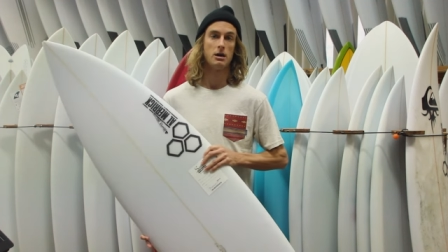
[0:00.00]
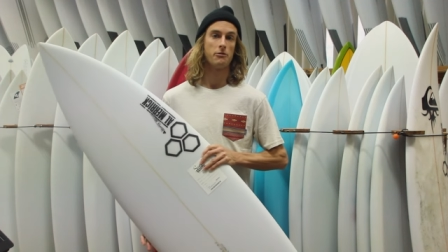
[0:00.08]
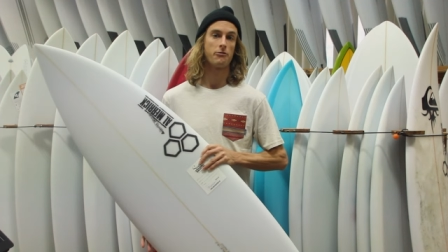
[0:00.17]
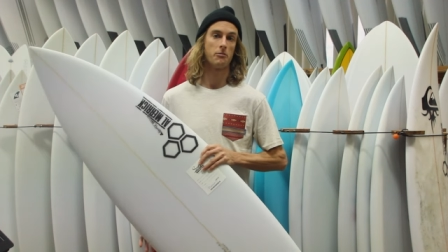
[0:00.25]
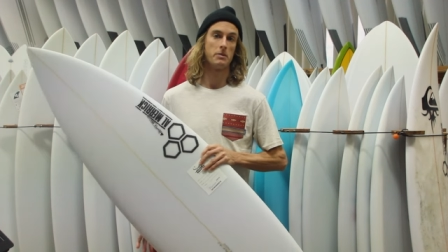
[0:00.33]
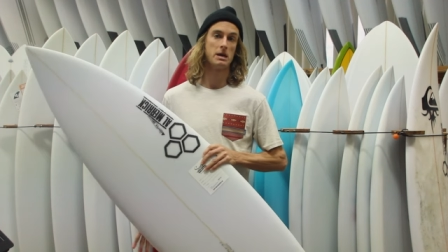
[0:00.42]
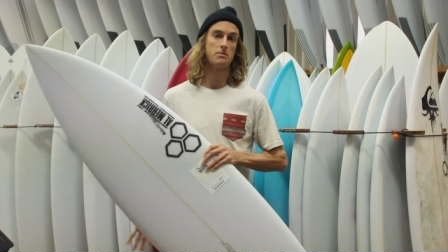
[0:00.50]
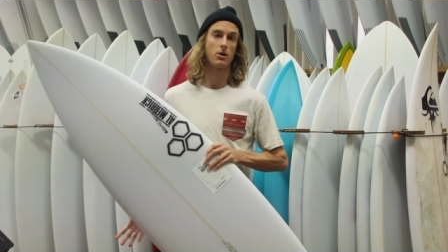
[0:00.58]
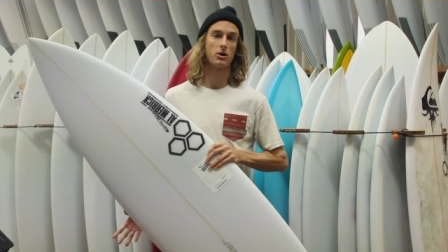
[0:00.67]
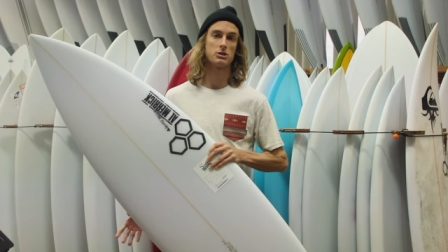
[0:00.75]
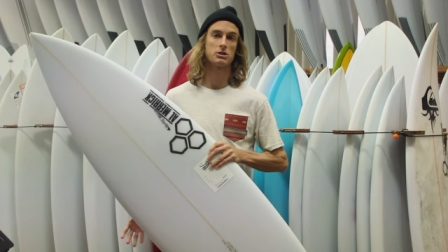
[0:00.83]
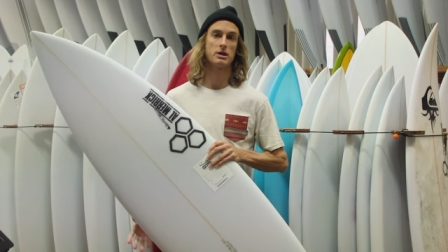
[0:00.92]
For me
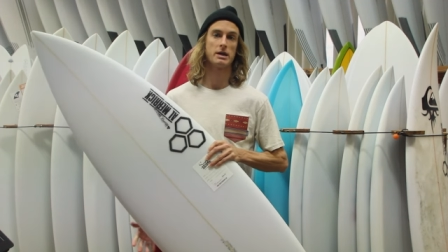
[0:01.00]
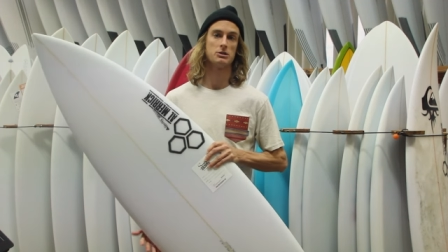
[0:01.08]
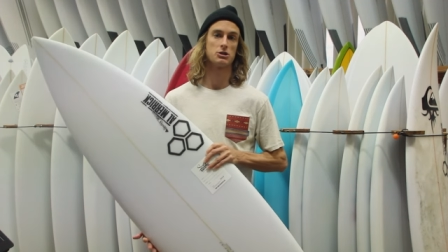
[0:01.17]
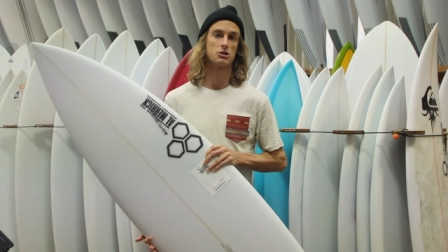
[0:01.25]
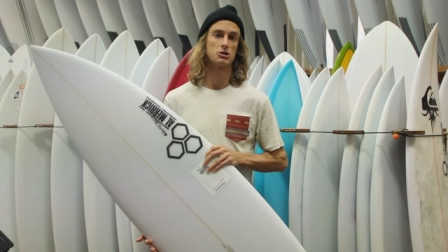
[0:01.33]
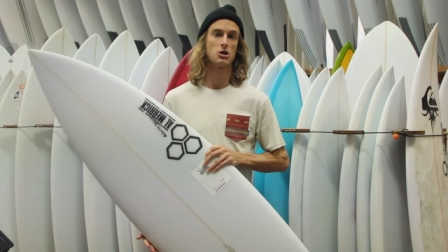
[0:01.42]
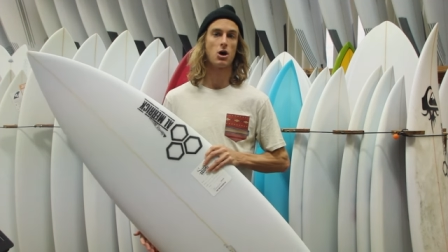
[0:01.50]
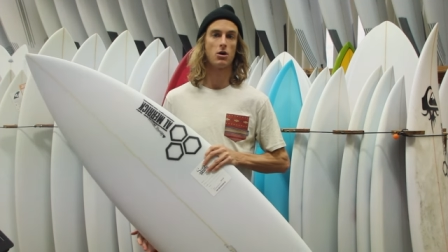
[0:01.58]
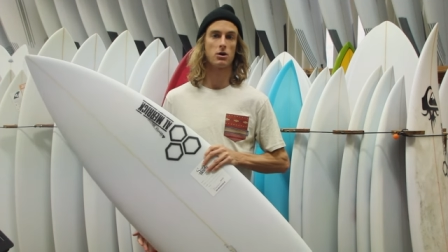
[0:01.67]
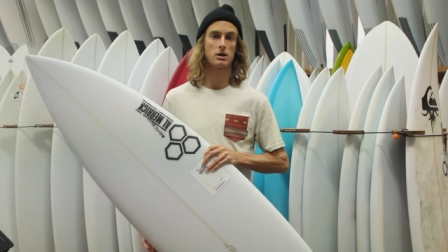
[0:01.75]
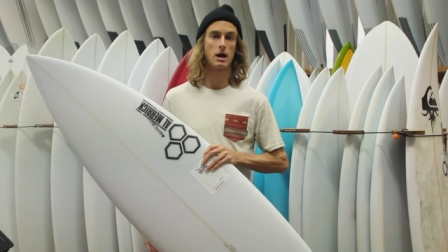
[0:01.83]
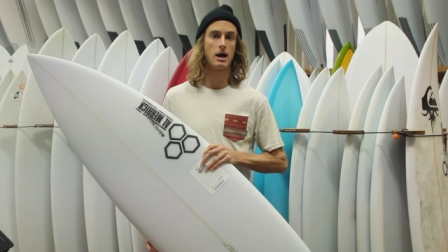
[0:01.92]
personally, just a
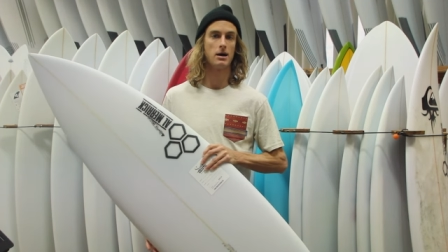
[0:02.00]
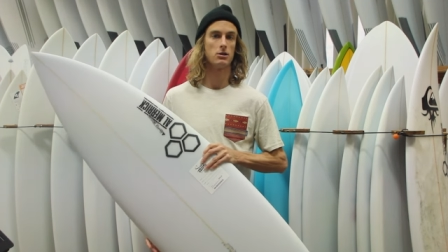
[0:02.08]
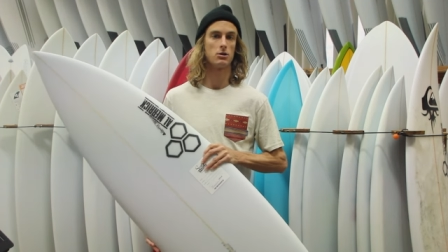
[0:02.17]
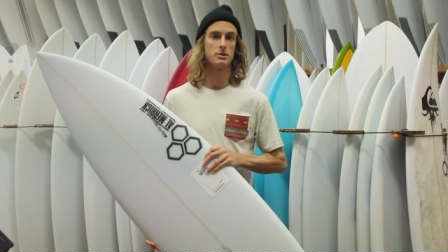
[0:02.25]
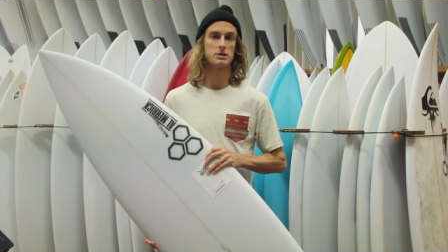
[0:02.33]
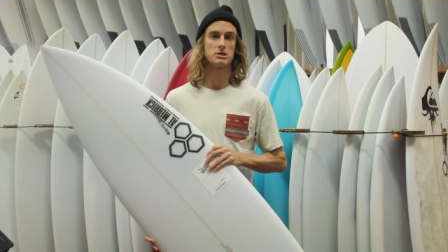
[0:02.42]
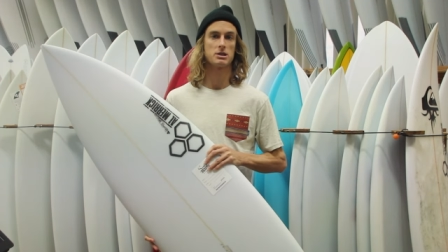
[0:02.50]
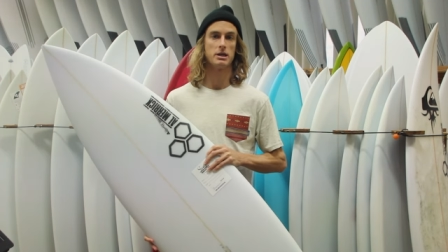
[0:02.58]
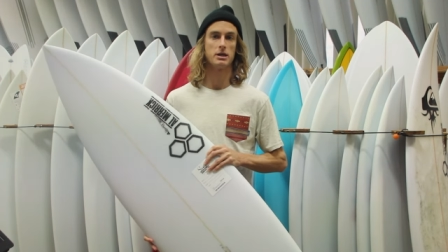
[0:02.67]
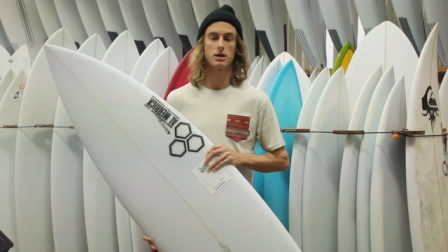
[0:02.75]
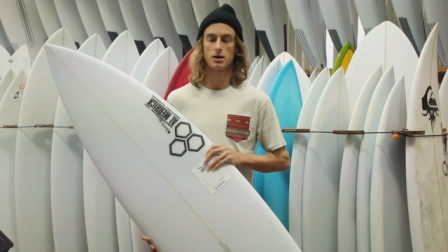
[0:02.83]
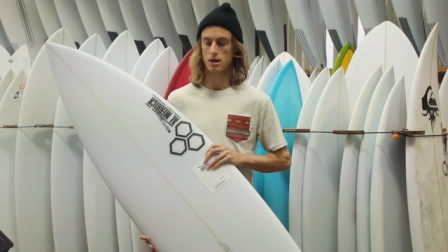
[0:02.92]
taller guy, a little bit
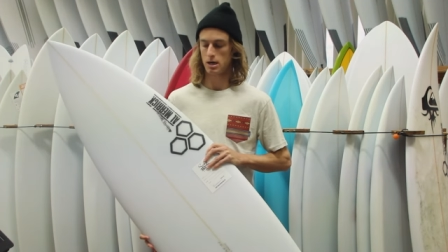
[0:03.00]
skinnier,